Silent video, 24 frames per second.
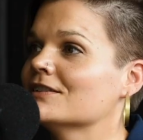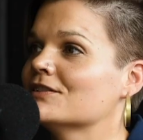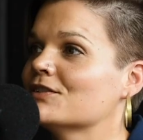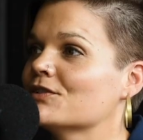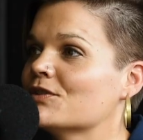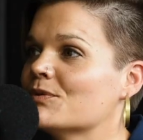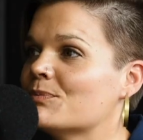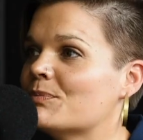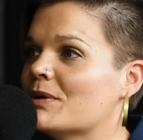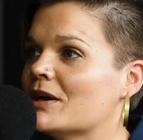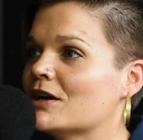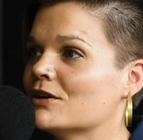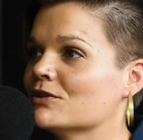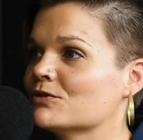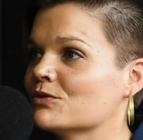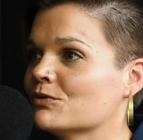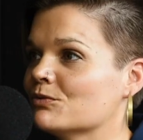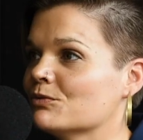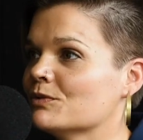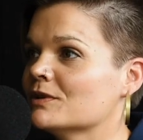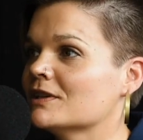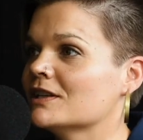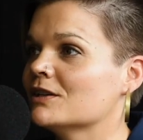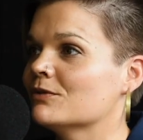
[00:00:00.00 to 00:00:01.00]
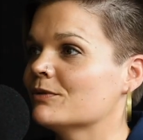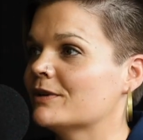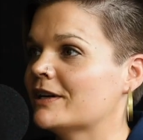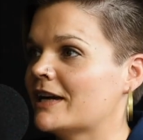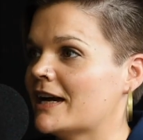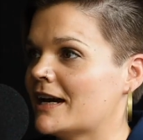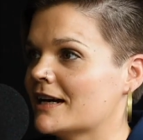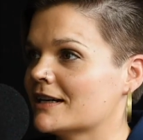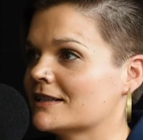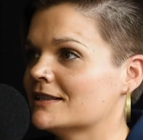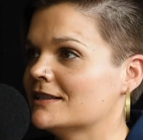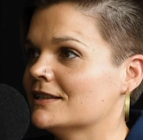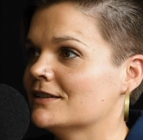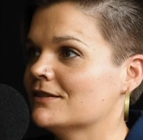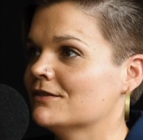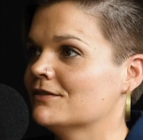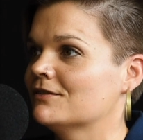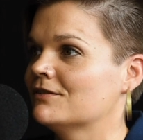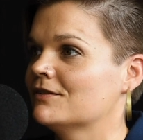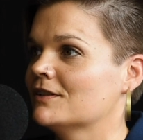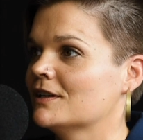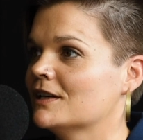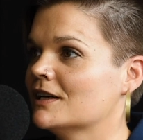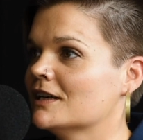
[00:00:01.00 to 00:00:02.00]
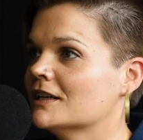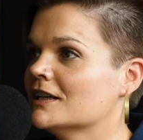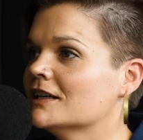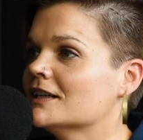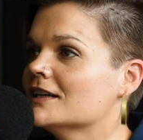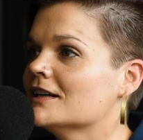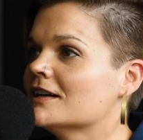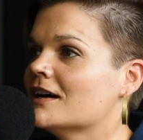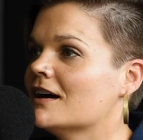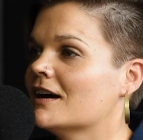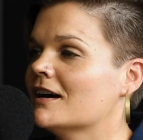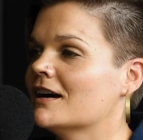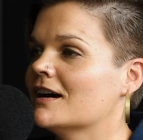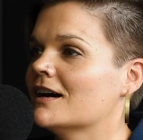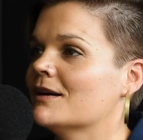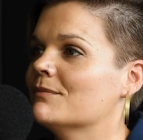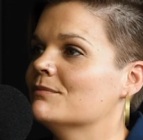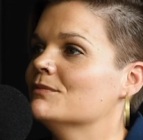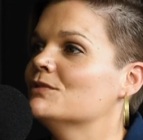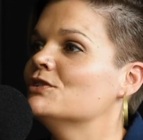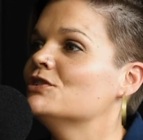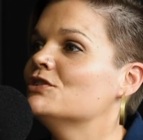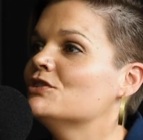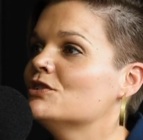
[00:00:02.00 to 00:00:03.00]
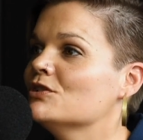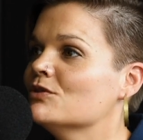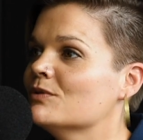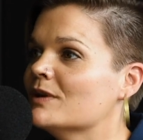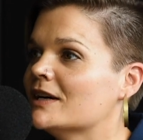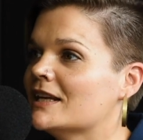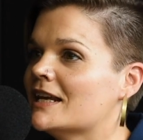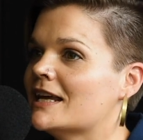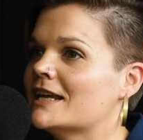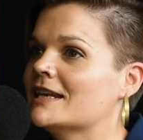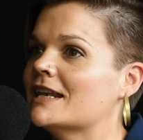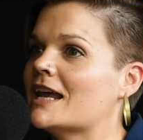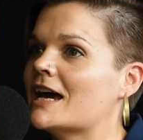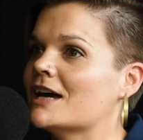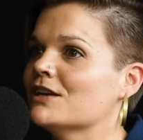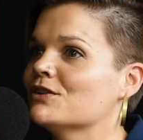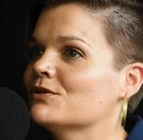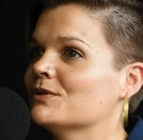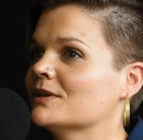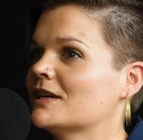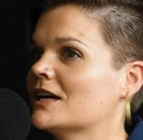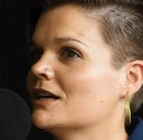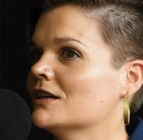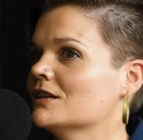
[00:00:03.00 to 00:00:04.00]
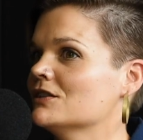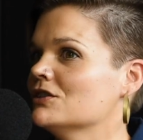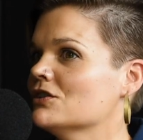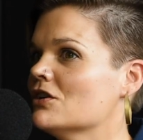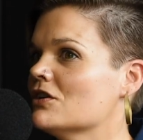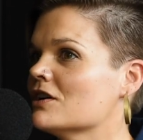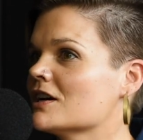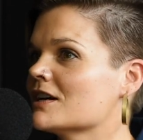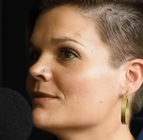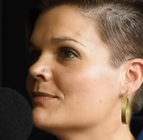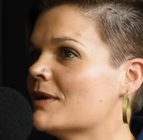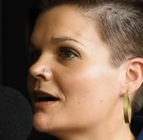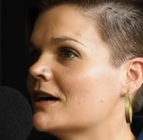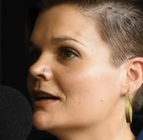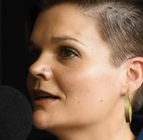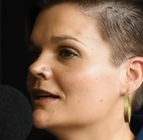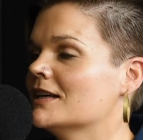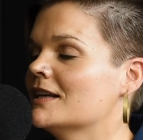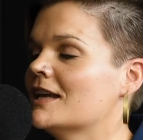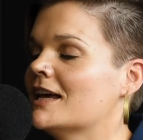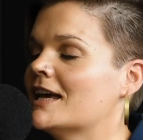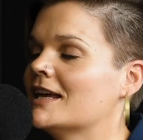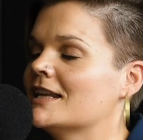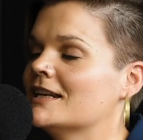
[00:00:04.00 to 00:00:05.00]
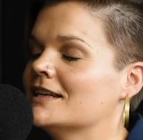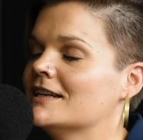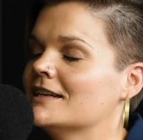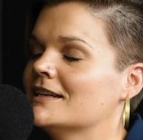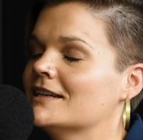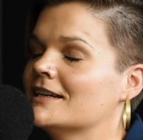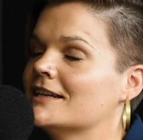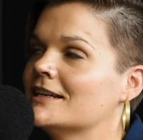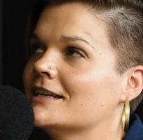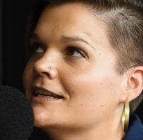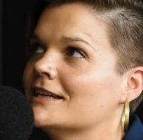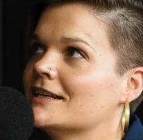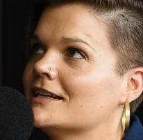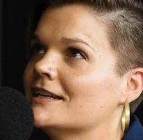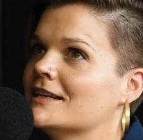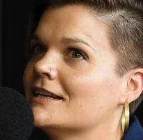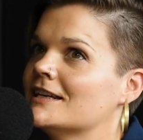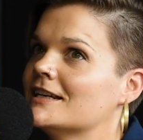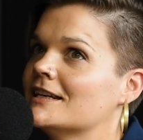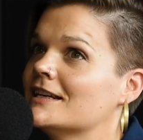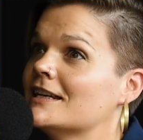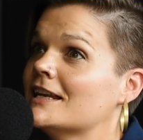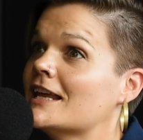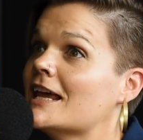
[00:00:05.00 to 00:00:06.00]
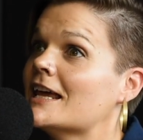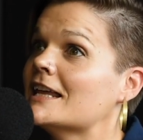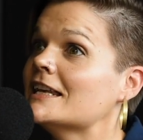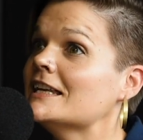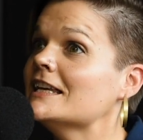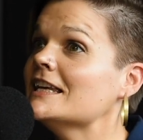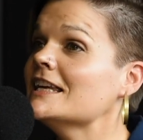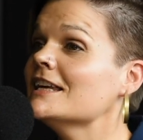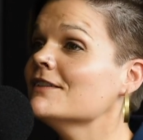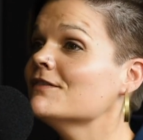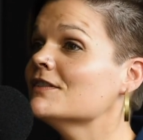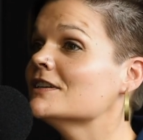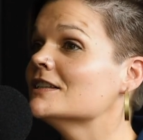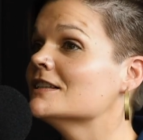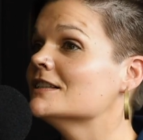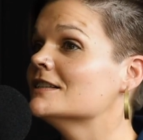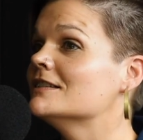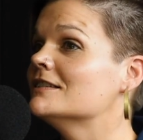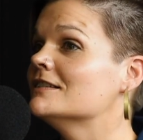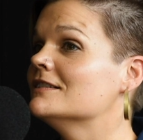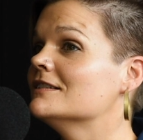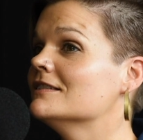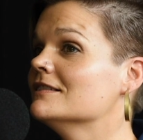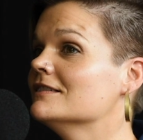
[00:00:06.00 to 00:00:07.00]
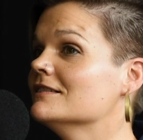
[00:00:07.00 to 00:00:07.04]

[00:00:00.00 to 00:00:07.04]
And so the parents were really reactive to it and not knowing how to talk about it, and even